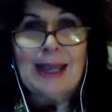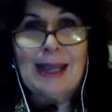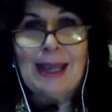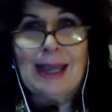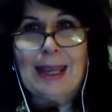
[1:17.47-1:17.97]

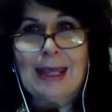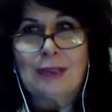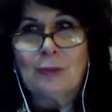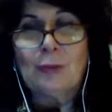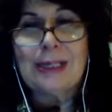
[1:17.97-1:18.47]

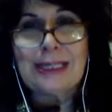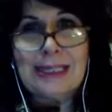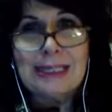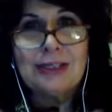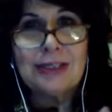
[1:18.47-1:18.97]
and we
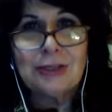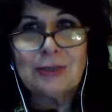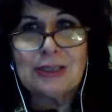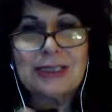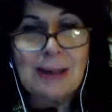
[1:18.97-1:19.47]
need
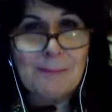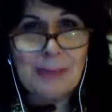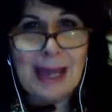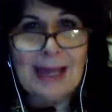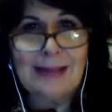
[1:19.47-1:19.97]
to step
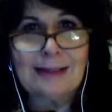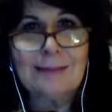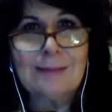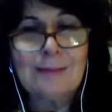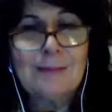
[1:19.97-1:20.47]
back
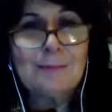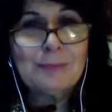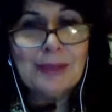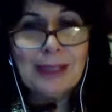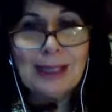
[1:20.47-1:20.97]

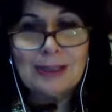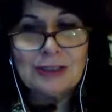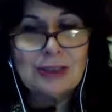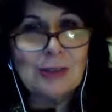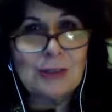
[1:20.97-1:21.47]
and
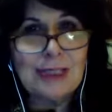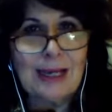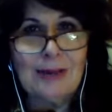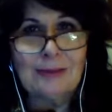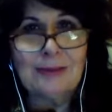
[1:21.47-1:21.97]
slow
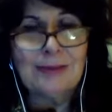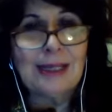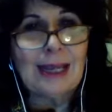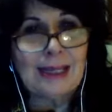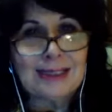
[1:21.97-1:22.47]
down
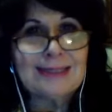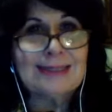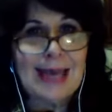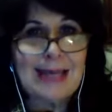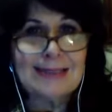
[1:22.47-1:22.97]
and
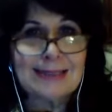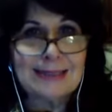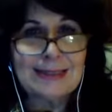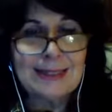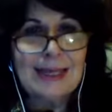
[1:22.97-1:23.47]

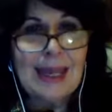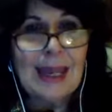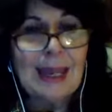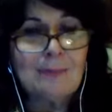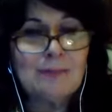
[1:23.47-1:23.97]
assess
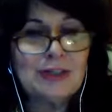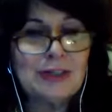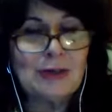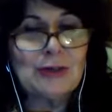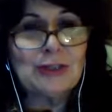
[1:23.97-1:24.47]
and
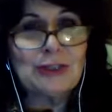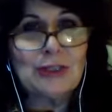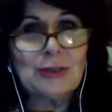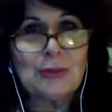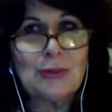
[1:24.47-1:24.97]
start
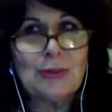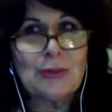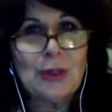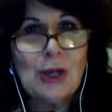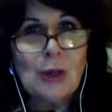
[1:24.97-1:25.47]
to
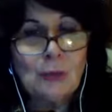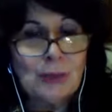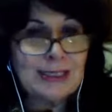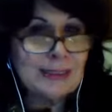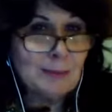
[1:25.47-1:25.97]

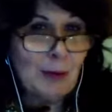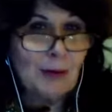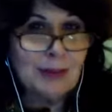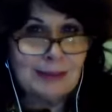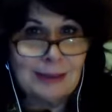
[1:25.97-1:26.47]
raise the
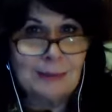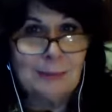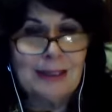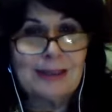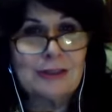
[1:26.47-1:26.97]
bar a little
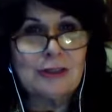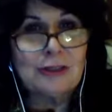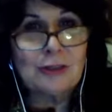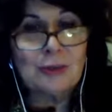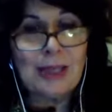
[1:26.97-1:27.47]
bit
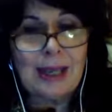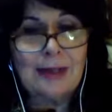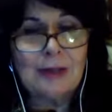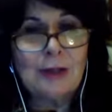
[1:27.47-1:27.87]
so that